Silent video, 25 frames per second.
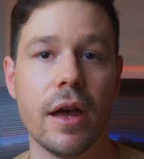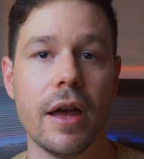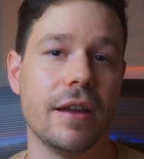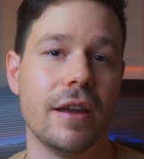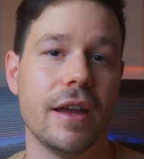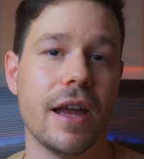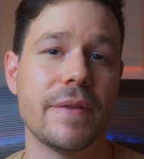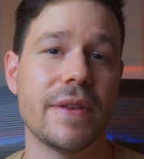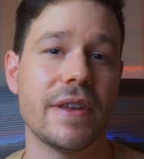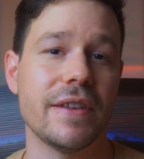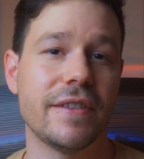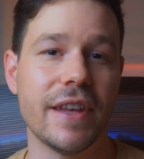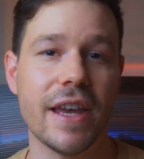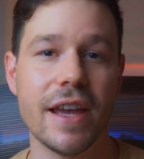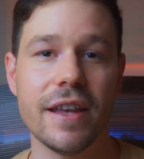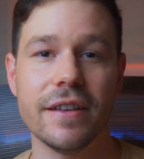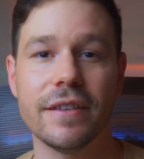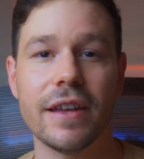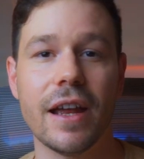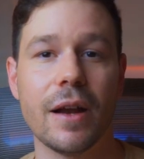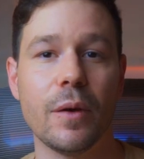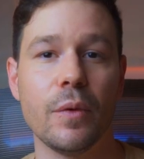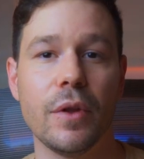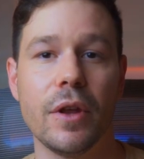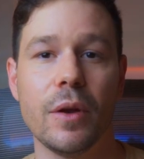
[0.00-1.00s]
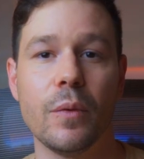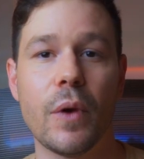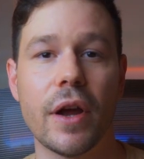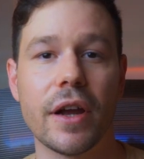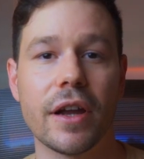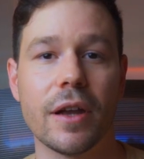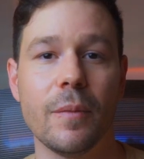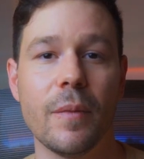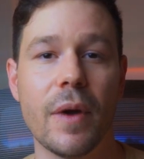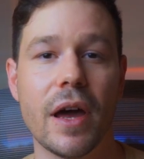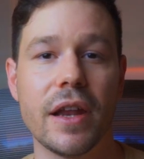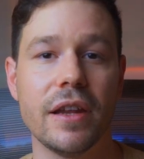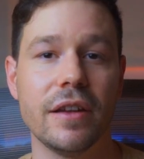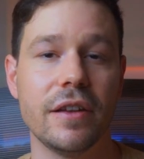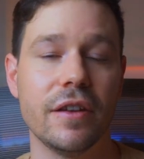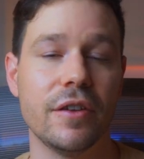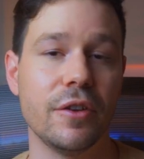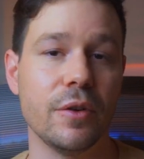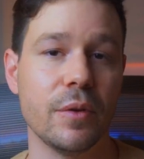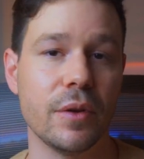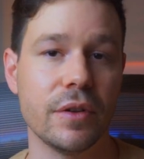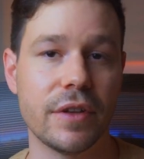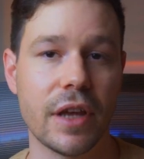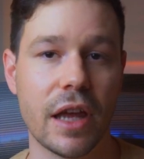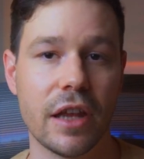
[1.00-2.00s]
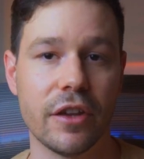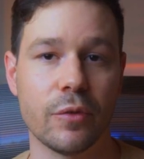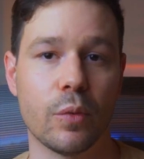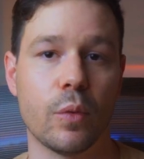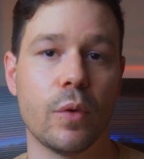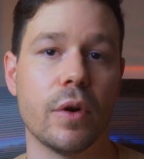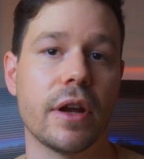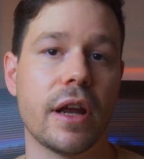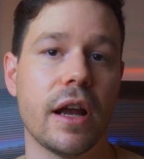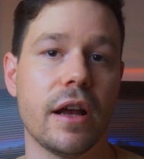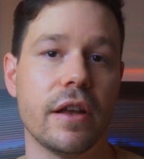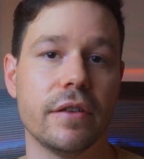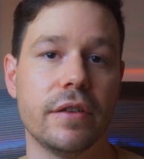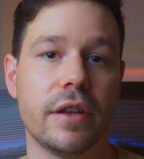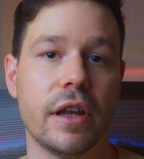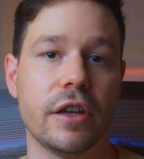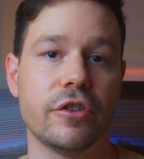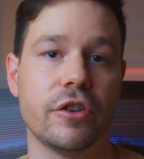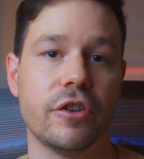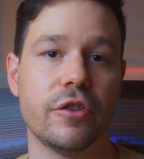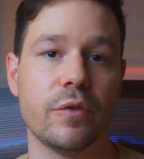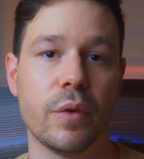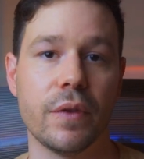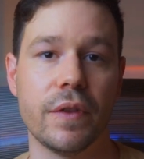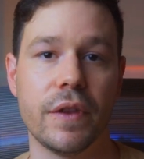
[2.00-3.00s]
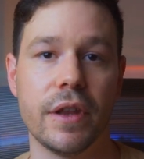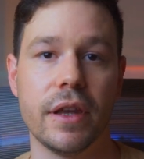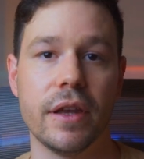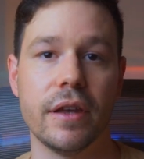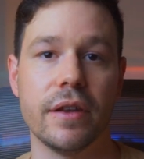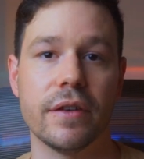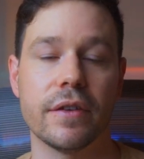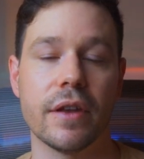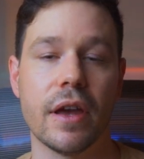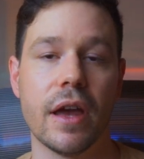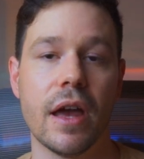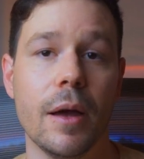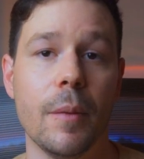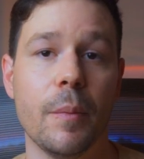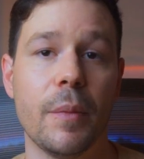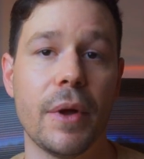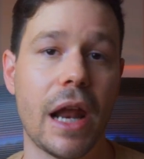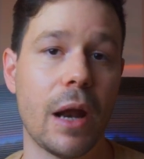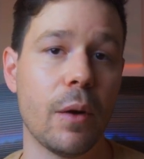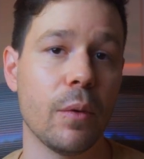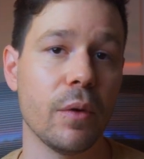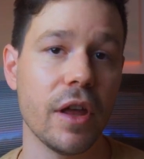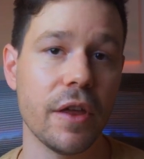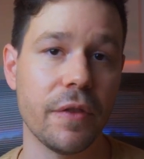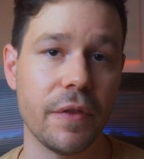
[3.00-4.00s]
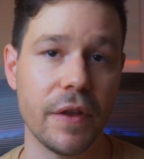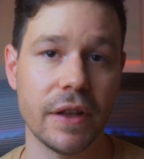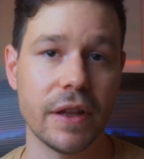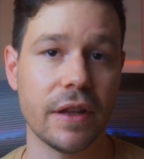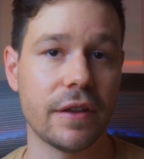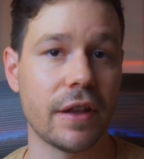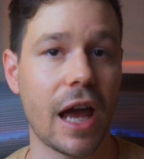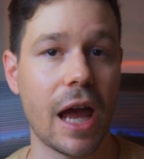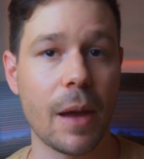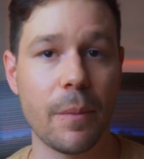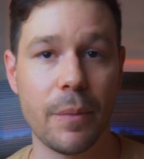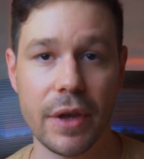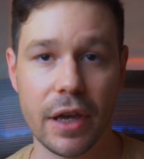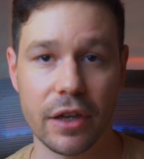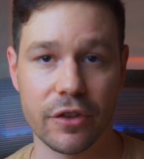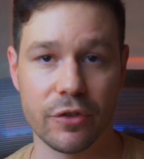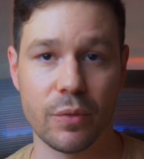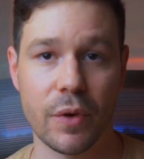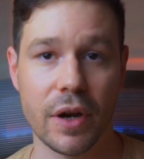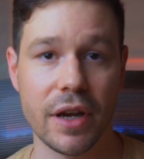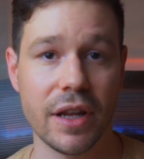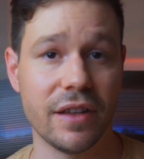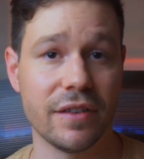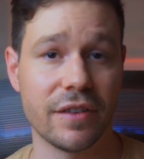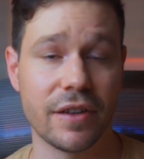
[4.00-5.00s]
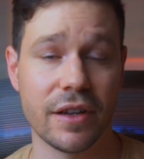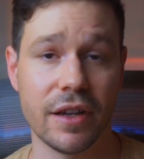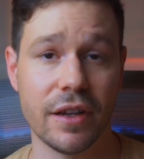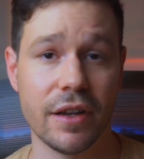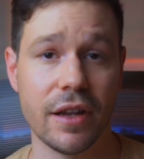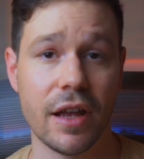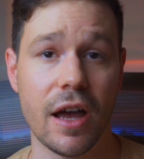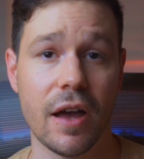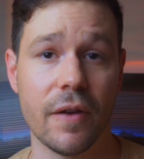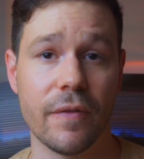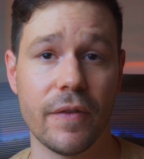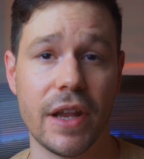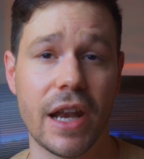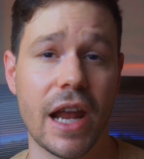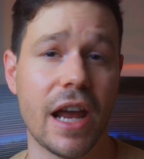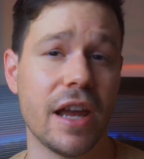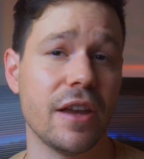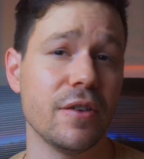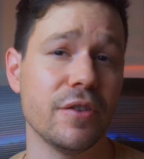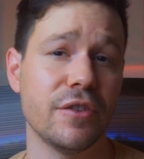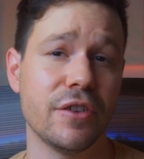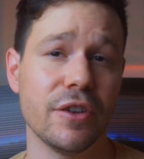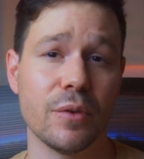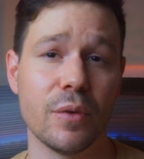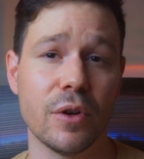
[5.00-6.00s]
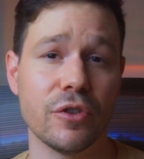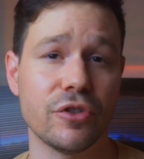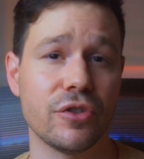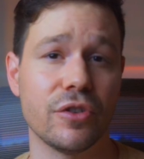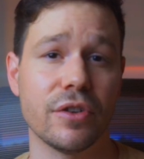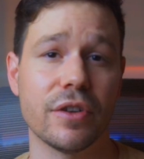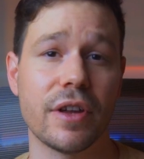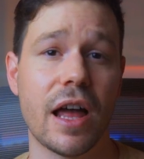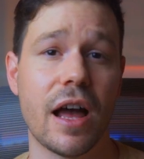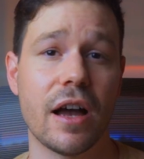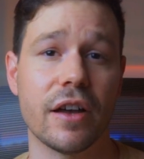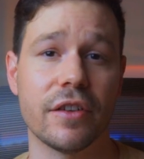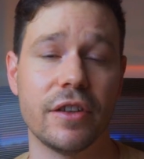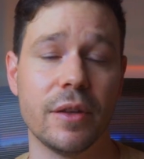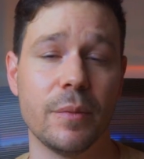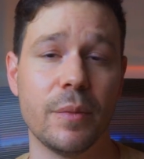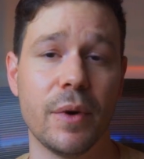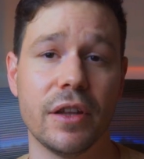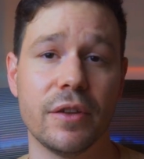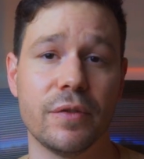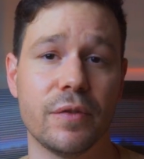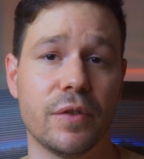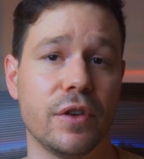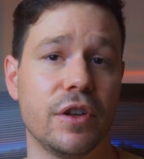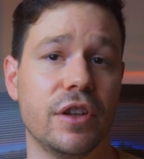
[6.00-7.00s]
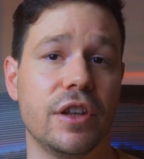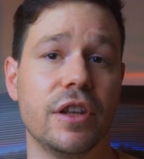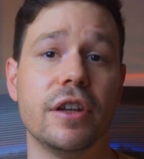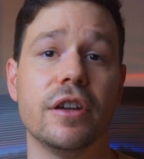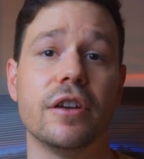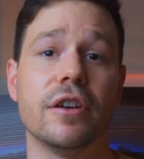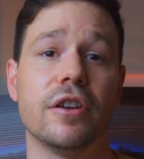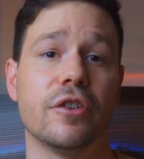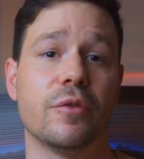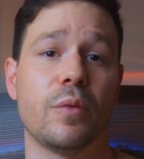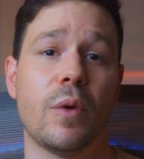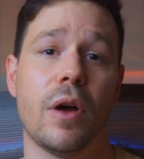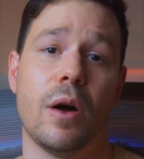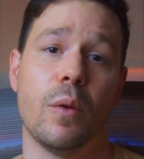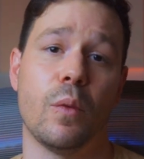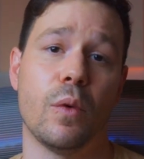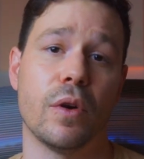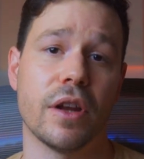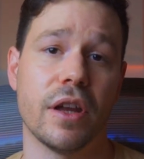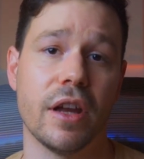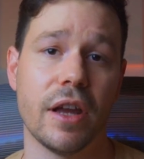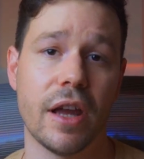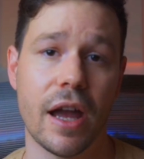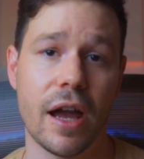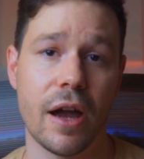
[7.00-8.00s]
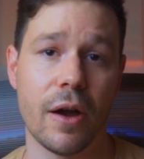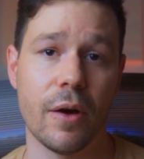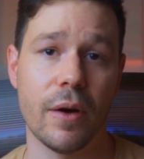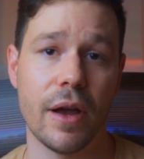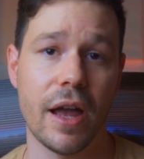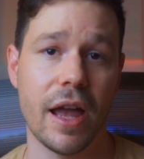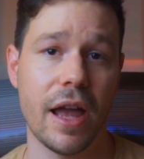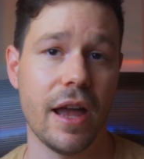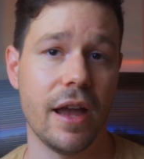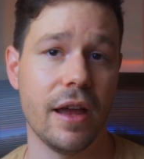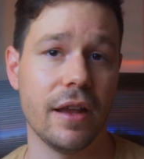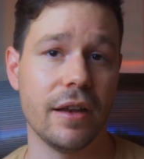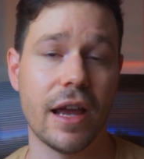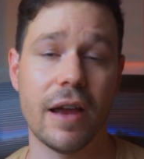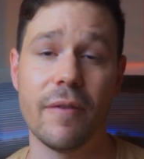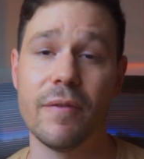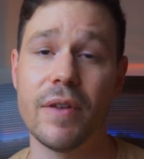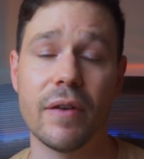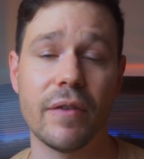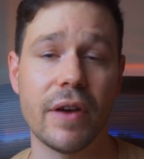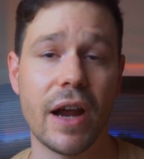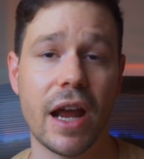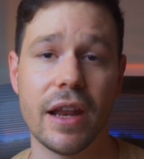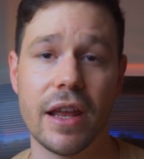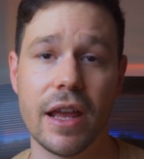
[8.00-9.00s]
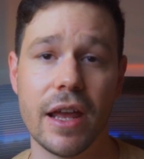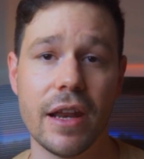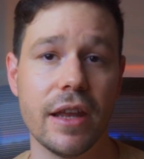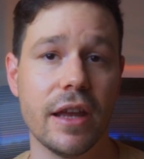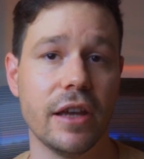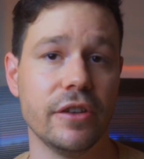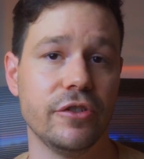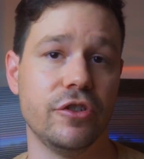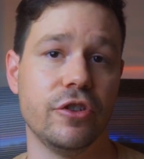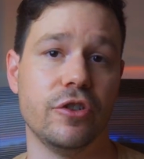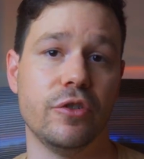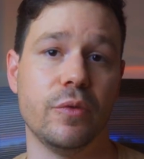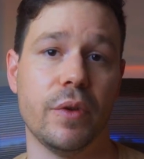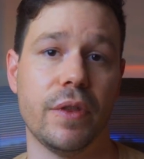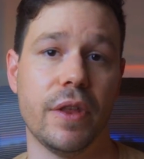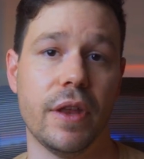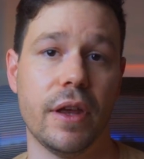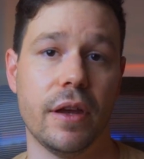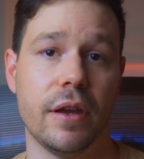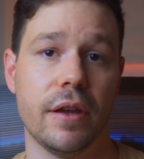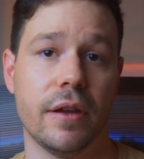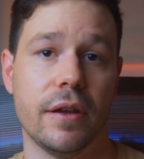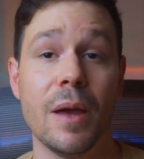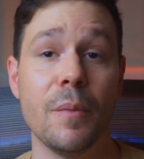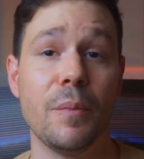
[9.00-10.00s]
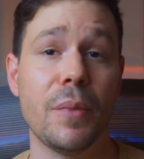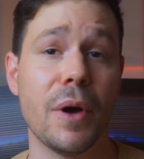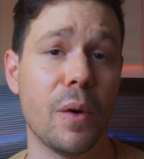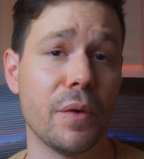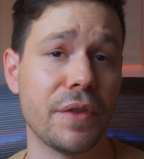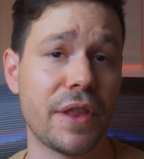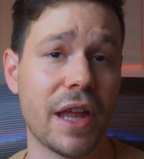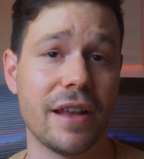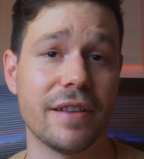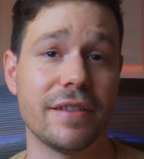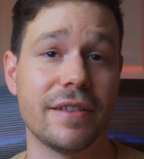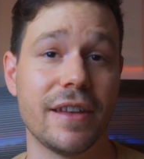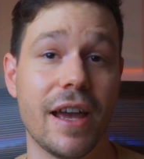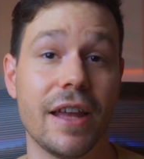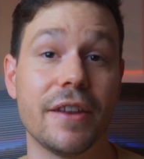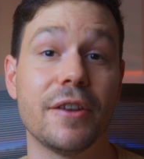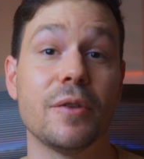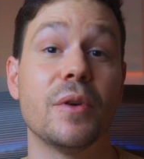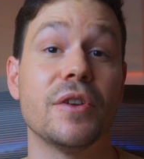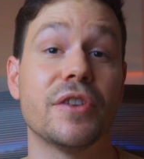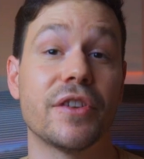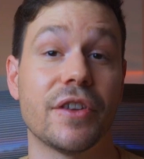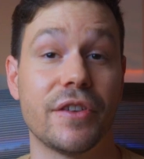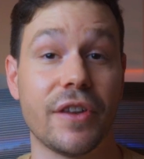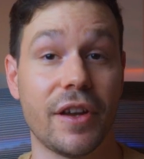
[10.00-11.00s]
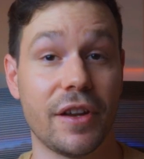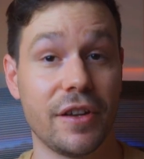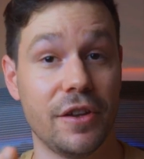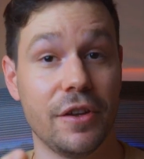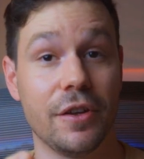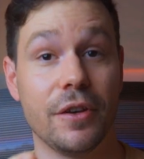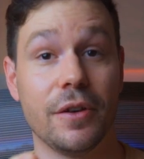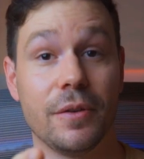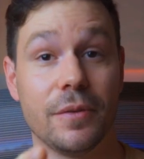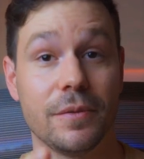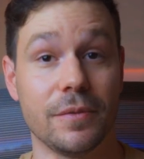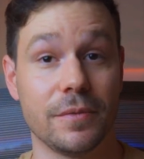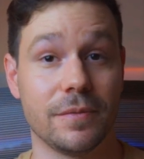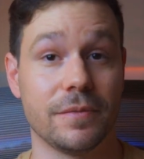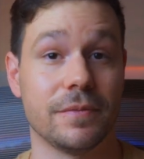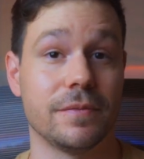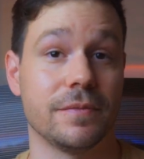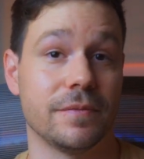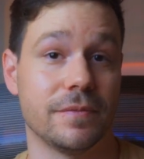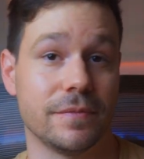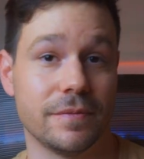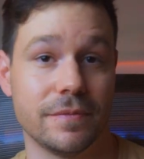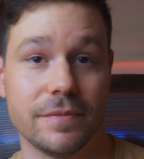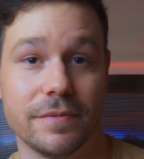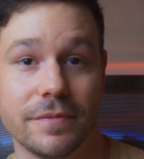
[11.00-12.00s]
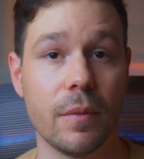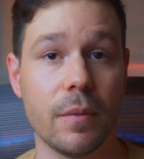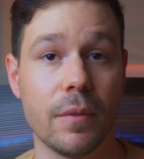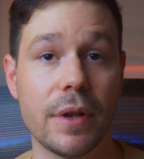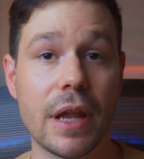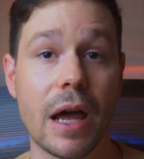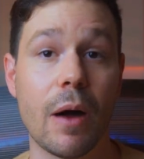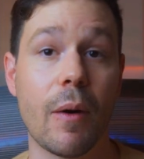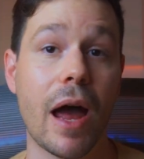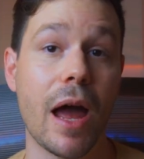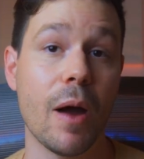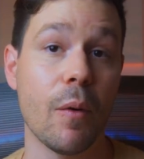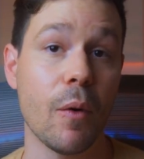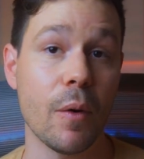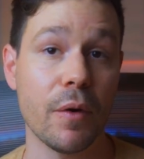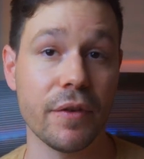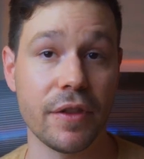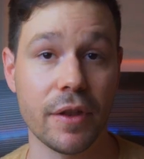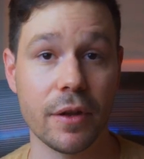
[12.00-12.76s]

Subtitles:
And they say it's not really recommended to do intense workout sessions with these, but I really think that the IPX rating is good enough, and I used the original Galaxy Buds for years while working out, and I've never had any issues with it. But with that said, the risk is on you. Now I went with